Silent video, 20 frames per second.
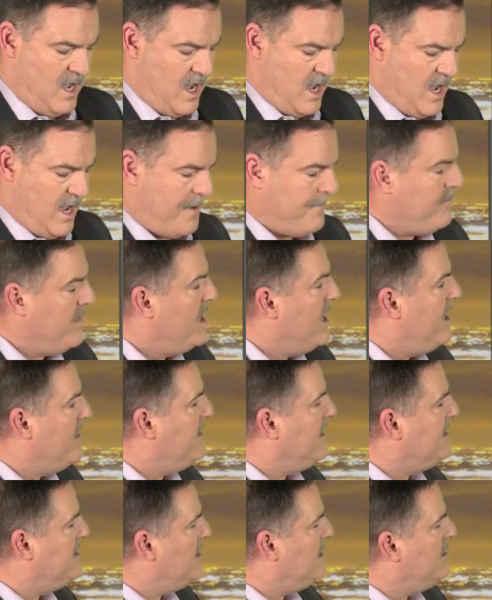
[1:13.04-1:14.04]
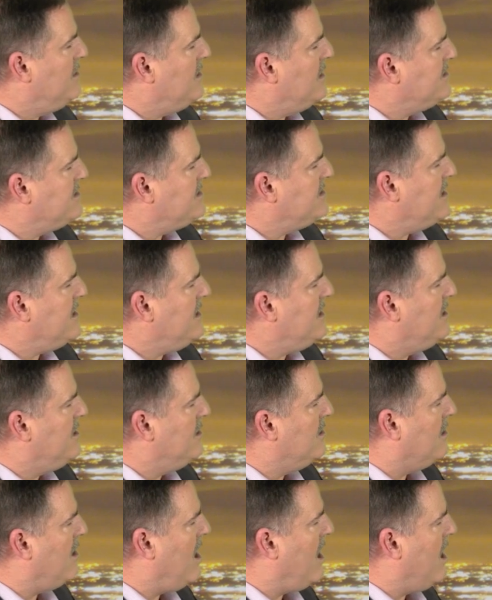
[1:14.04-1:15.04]
um, they did a, a study
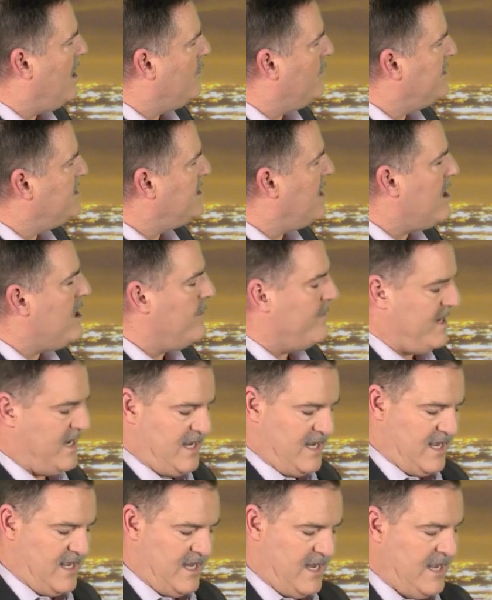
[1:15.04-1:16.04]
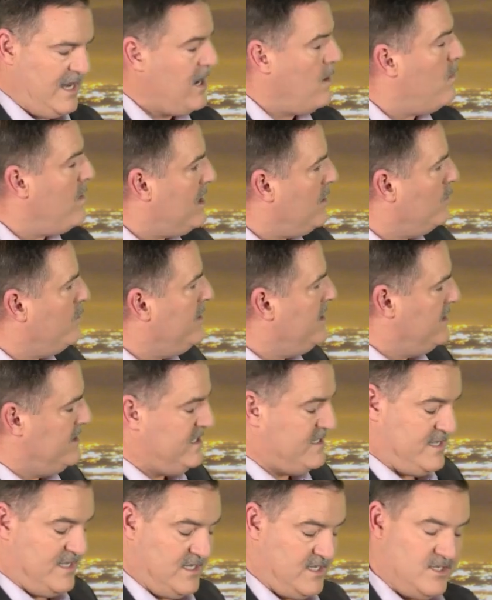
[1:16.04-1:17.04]
here on retirement, and, and, and I want to read
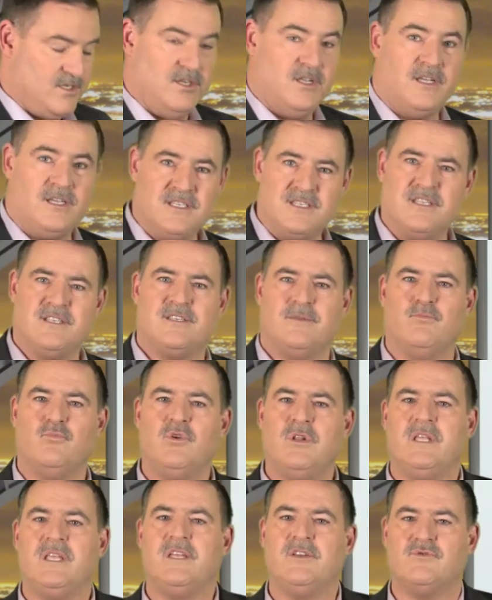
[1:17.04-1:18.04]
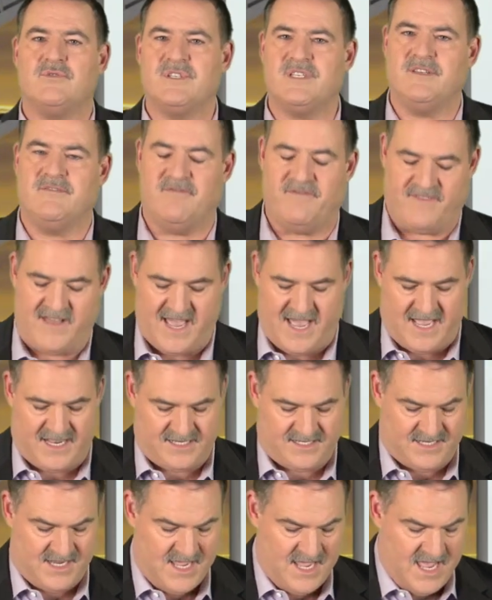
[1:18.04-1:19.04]
these things to you because it's some really interesting
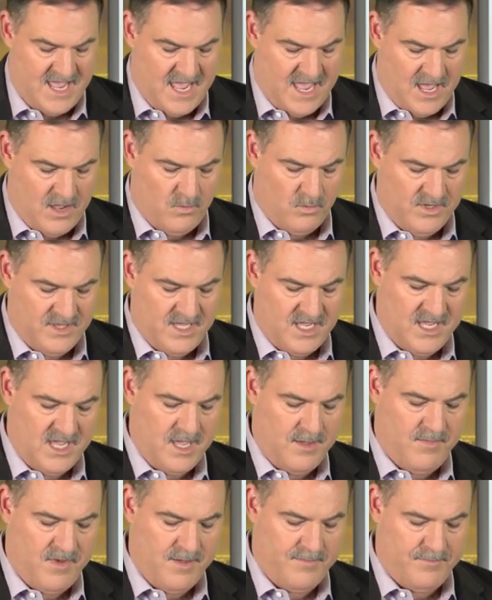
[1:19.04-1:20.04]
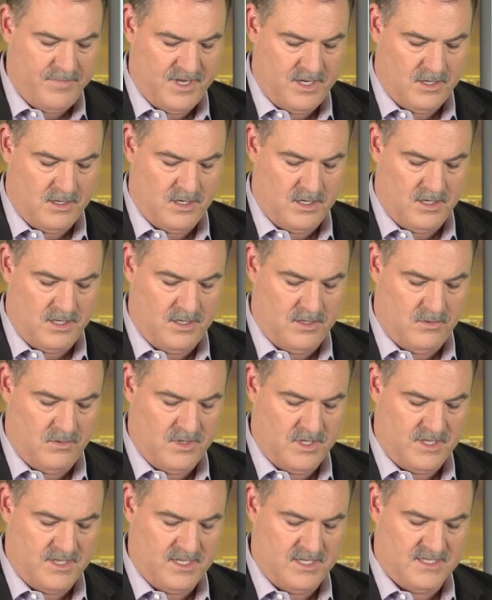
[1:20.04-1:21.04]
facts. And what they came up here
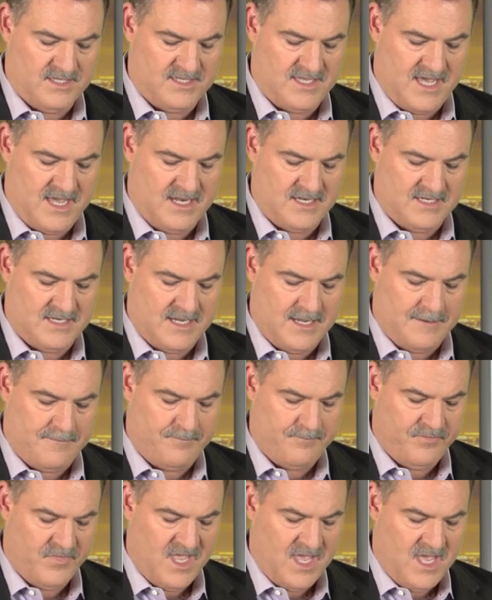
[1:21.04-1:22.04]
with is that um,